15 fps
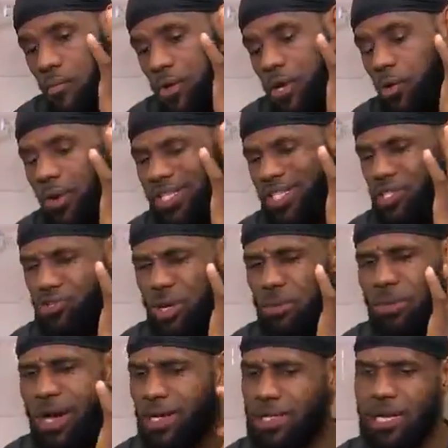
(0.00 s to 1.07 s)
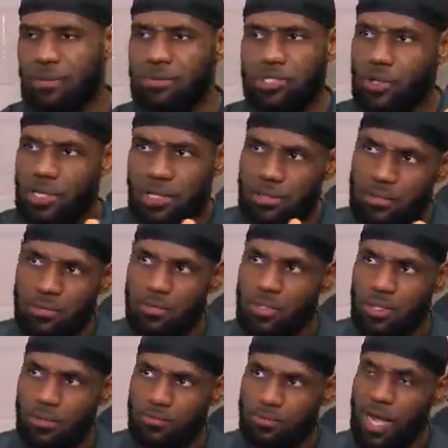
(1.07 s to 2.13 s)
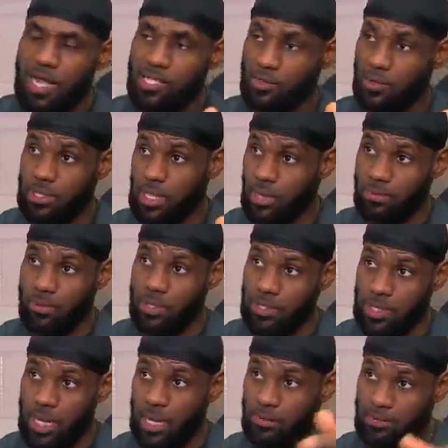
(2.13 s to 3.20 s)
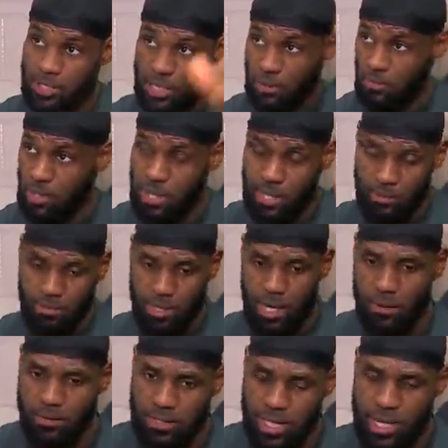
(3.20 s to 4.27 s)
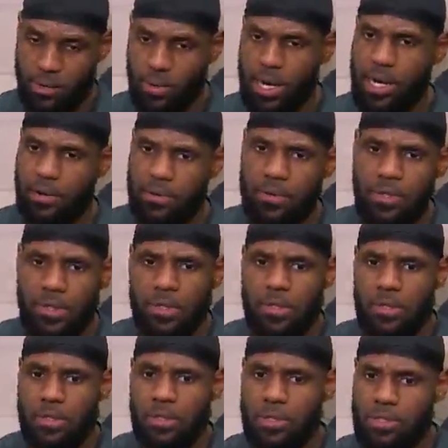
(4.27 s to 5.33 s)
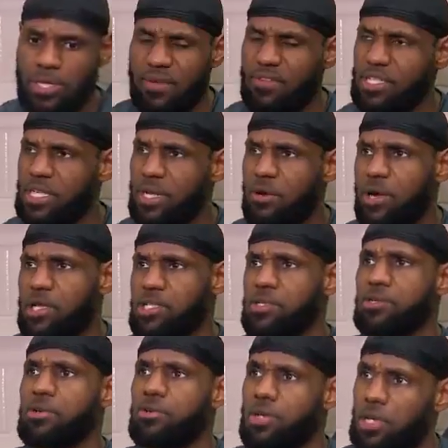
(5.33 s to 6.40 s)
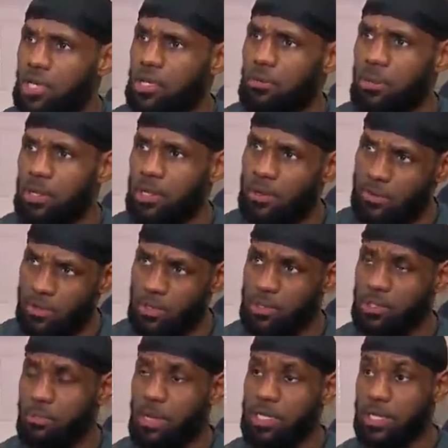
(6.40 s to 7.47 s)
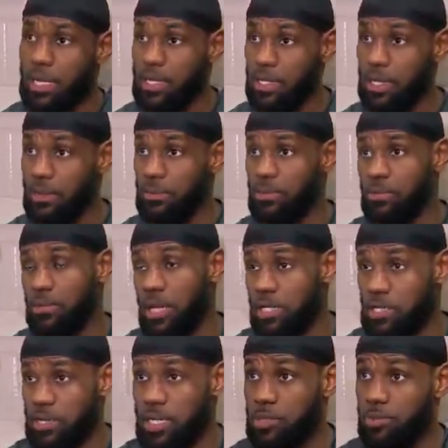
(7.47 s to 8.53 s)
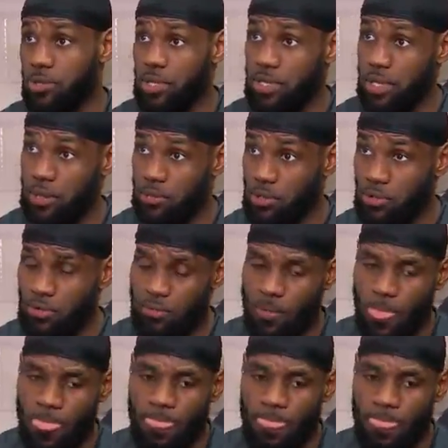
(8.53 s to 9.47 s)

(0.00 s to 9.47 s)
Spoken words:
it wasn't a dream of mine to come straight, from high school at that point in time to the NBA. But I was like, wow, a 17-year-old, 18-year-old kid being able to make that leap, that's pretty damn cool.